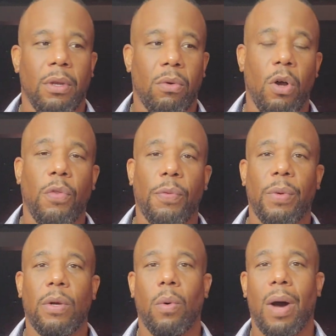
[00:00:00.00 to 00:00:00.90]
Growth
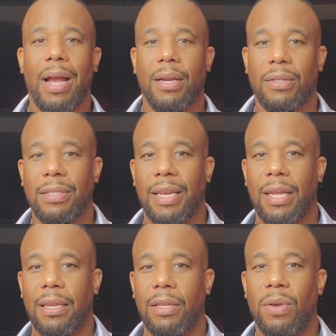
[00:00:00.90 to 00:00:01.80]
requires
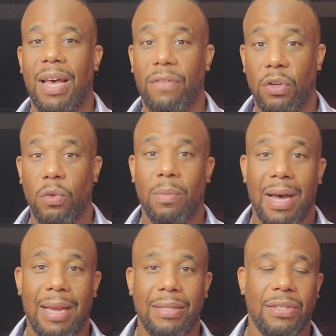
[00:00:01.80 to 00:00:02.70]
that you have a new
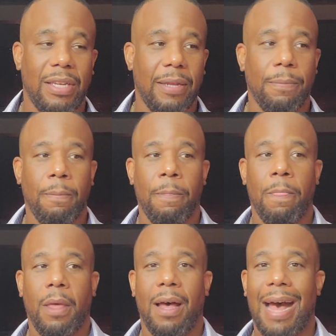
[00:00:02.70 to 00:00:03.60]
mindset.
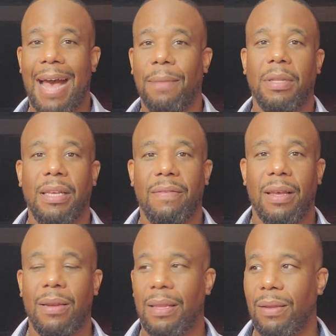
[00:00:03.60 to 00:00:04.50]
I believe
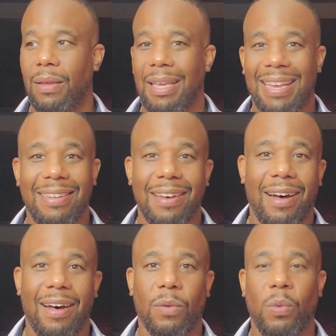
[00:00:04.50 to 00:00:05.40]
that in
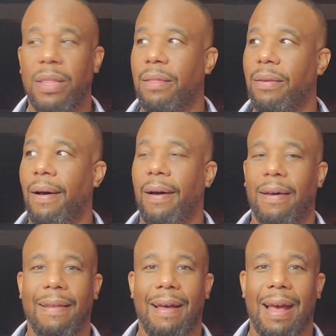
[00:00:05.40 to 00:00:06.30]
God, with
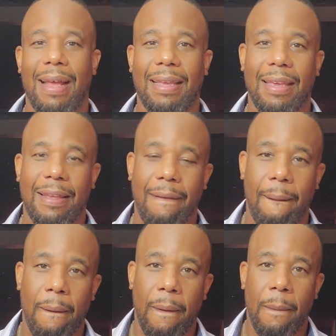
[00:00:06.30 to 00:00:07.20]
God, I can
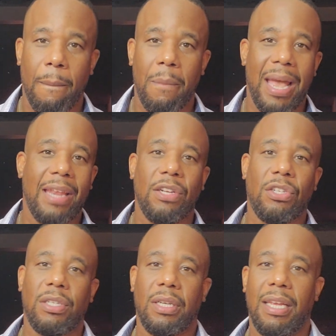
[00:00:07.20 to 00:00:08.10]

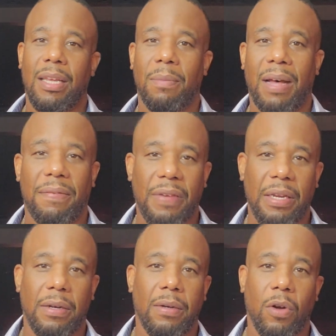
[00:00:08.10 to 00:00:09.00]
manage any of my
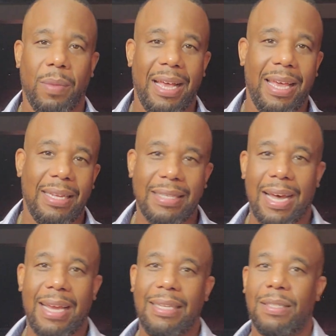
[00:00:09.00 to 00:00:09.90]
fear or my
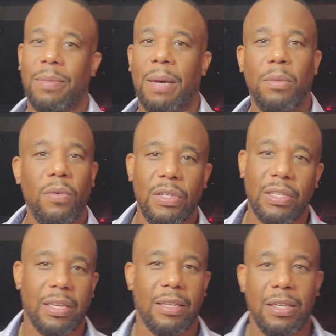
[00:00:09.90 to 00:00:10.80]
anxieties about moving to
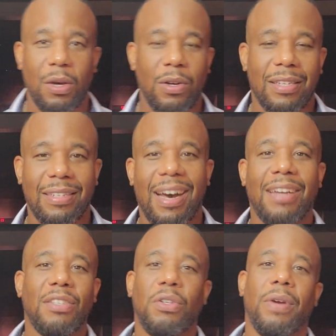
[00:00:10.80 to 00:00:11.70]
the unknown, because
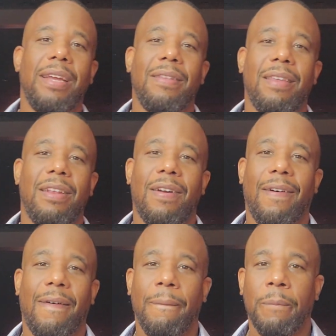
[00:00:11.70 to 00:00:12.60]
God is greater than it
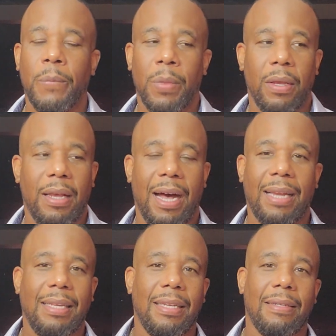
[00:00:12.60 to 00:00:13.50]
all.
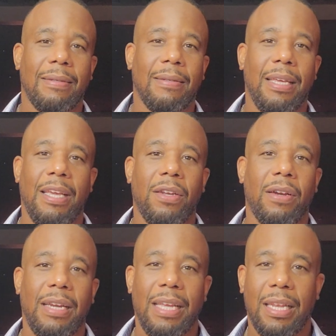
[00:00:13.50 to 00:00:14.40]
God can
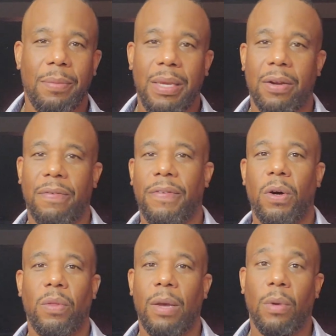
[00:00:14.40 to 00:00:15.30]
hinder any enemy or
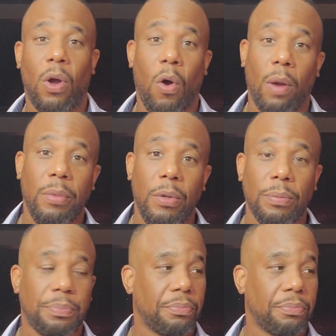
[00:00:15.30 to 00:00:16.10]
foe that would harm you.